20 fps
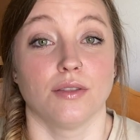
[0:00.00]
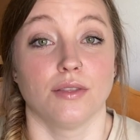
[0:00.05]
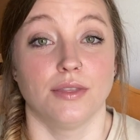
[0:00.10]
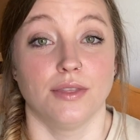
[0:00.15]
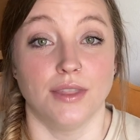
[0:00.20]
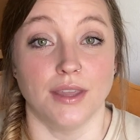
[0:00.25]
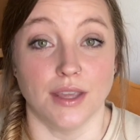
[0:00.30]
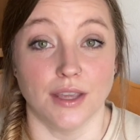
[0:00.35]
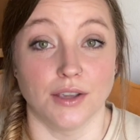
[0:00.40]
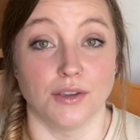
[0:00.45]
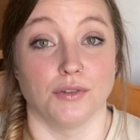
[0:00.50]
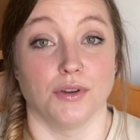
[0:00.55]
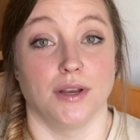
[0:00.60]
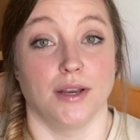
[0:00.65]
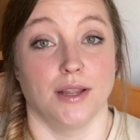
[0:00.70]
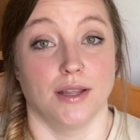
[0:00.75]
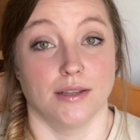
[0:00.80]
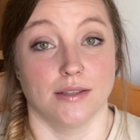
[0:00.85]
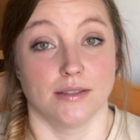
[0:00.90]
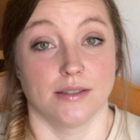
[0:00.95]
the
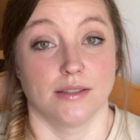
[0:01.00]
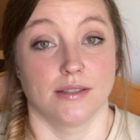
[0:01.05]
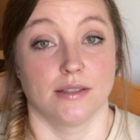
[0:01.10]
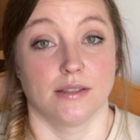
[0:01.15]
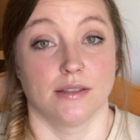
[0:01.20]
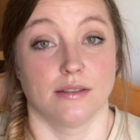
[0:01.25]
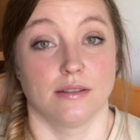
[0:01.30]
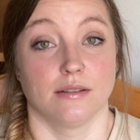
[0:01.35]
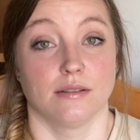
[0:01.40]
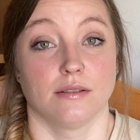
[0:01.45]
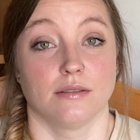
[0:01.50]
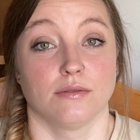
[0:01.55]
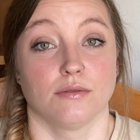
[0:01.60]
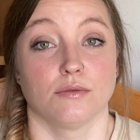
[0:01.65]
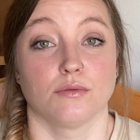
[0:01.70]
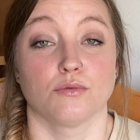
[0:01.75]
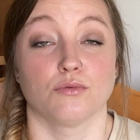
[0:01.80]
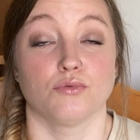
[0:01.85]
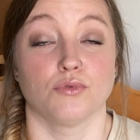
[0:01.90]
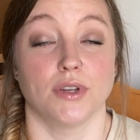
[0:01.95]
ingredients.
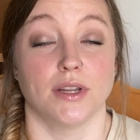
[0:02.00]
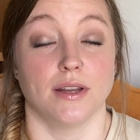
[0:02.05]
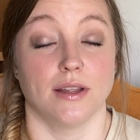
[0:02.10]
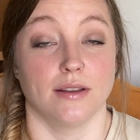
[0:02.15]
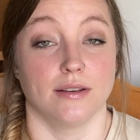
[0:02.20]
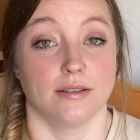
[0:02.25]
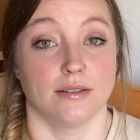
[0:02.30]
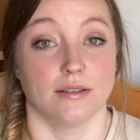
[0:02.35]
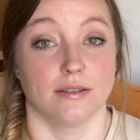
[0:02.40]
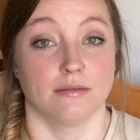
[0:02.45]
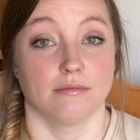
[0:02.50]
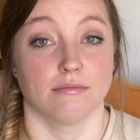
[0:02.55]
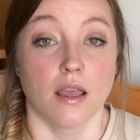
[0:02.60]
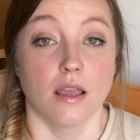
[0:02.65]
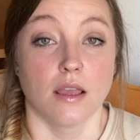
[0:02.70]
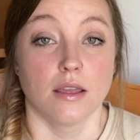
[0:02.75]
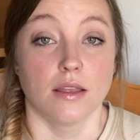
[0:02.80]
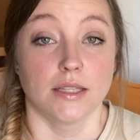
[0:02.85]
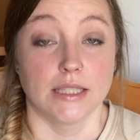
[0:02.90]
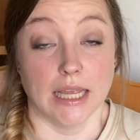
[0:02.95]
Read it.
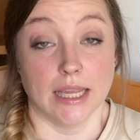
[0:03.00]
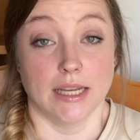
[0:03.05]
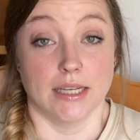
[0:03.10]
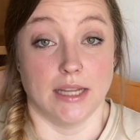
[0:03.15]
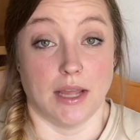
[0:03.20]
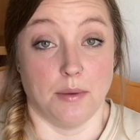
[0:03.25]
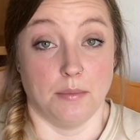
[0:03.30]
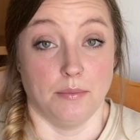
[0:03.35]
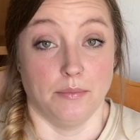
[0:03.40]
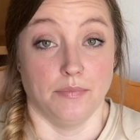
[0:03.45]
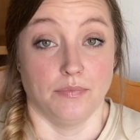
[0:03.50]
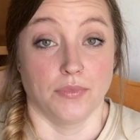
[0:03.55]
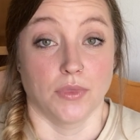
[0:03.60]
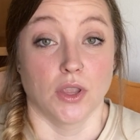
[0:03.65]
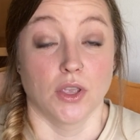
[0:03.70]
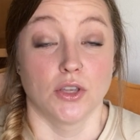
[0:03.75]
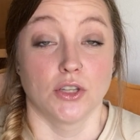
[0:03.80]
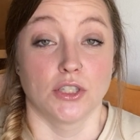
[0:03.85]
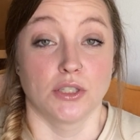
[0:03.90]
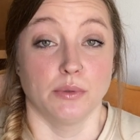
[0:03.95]
Second tip,
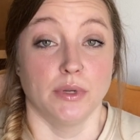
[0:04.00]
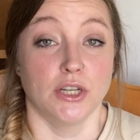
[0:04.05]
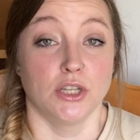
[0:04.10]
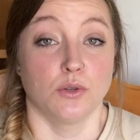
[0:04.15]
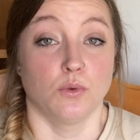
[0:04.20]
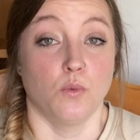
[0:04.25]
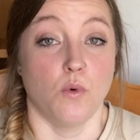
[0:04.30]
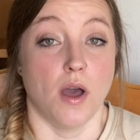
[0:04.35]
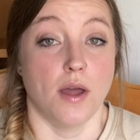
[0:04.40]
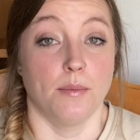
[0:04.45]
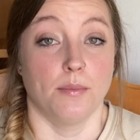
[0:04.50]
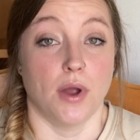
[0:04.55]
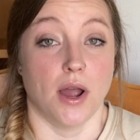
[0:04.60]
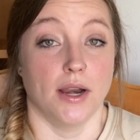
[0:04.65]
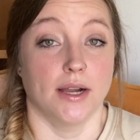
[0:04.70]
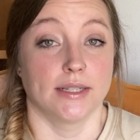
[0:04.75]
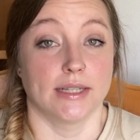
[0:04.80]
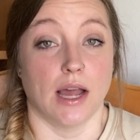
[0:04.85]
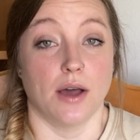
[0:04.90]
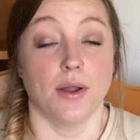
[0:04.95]
switch one
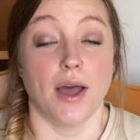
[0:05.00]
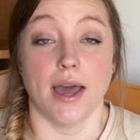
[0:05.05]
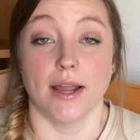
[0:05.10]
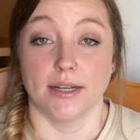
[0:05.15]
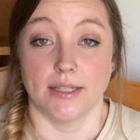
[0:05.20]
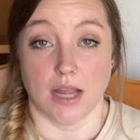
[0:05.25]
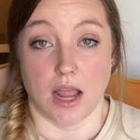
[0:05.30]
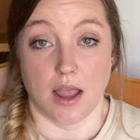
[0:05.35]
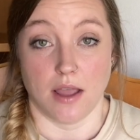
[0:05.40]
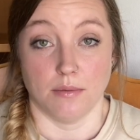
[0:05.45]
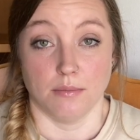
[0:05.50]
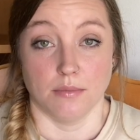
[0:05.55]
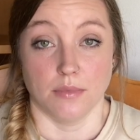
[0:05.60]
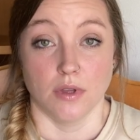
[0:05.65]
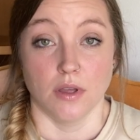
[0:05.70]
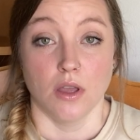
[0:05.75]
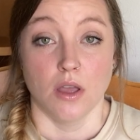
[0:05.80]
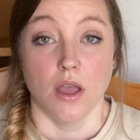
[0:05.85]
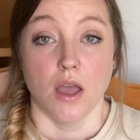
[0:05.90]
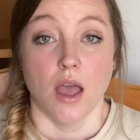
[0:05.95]
product out at a time.
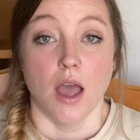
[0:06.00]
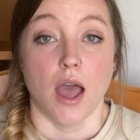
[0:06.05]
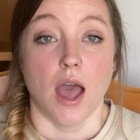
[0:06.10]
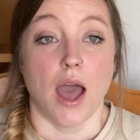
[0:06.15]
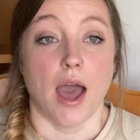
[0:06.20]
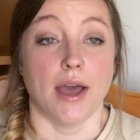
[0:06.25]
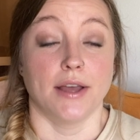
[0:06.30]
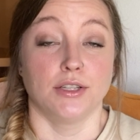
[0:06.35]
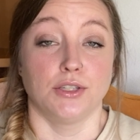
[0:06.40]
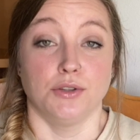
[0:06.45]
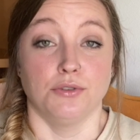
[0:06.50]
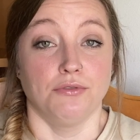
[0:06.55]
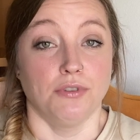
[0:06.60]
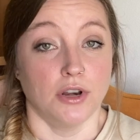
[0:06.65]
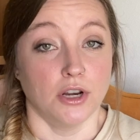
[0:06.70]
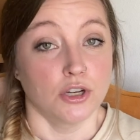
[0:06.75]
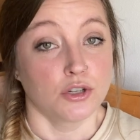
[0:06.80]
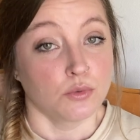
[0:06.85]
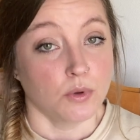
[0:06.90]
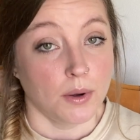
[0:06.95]
As you
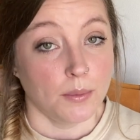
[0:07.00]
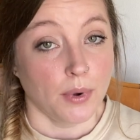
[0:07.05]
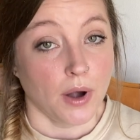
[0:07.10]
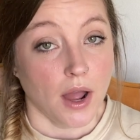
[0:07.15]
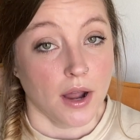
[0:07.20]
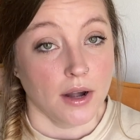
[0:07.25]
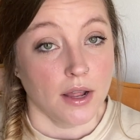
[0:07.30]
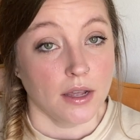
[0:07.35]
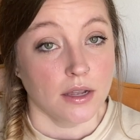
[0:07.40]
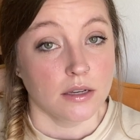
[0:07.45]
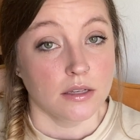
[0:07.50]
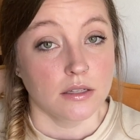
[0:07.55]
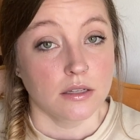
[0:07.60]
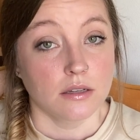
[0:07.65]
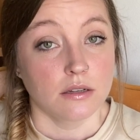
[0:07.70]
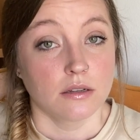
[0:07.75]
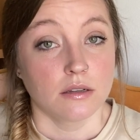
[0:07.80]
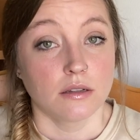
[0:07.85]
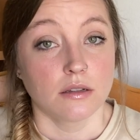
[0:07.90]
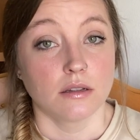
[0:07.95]
finish one product,
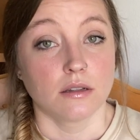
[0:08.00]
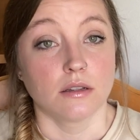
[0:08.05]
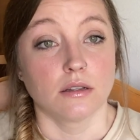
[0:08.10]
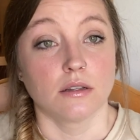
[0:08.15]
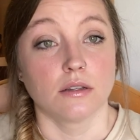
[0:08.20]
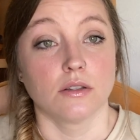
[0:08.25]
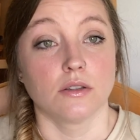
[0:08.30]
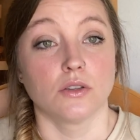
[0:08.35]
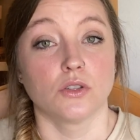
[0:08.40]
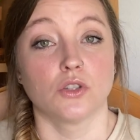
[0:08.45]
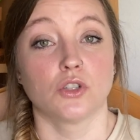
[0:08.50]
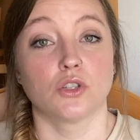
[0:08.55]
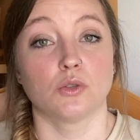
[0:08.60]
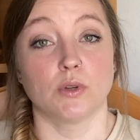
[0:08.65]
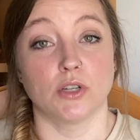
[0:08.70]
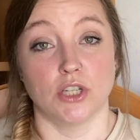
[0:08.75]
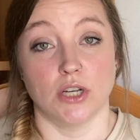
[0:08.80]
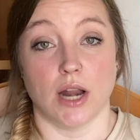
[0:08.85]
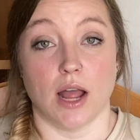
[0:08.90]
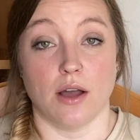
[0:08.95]

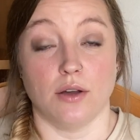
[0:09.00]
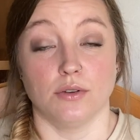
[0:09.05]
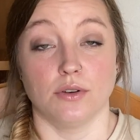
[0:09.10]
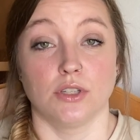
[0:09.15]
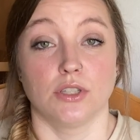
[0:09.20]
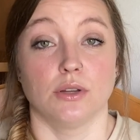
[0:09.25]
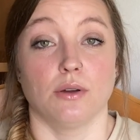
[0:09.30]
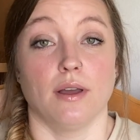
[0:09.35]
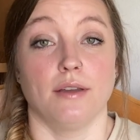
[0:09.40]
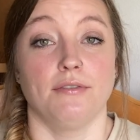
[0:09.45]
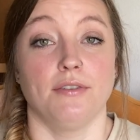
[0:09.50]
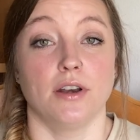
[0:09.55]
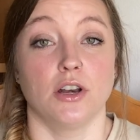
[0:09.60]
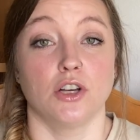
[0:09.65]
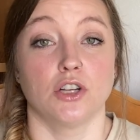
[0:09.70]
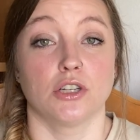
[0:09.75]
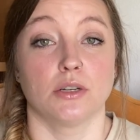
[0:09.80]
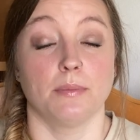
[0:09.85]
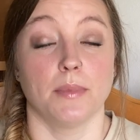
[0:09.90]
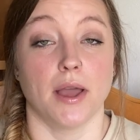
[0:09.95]
switch it out. So I
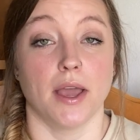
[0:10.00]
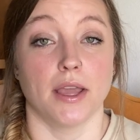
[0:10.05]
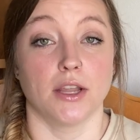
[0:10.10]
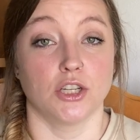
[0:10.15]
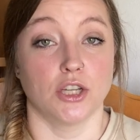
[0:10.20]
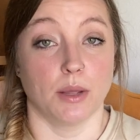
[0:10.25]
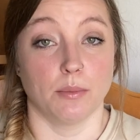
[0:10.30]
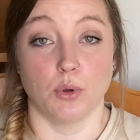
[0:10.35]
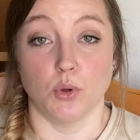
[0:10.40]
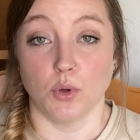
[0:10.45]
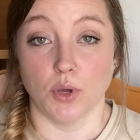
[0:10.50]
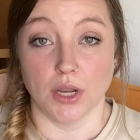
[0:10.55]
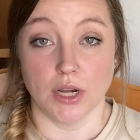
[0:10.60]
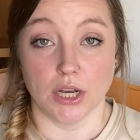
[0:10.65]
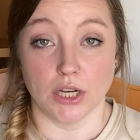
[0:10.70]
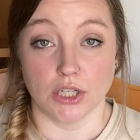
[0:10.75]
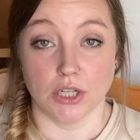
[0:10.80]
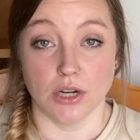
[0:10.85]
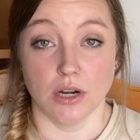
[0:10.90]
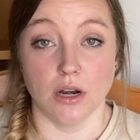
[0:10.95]
finished my shampoo and
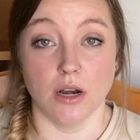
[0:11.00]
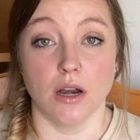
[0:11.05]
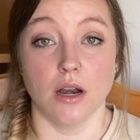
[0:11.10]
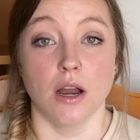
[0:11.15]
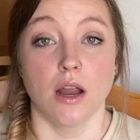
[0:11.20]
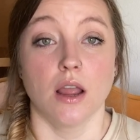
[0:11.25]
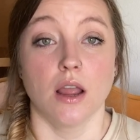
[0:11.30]
conditioner,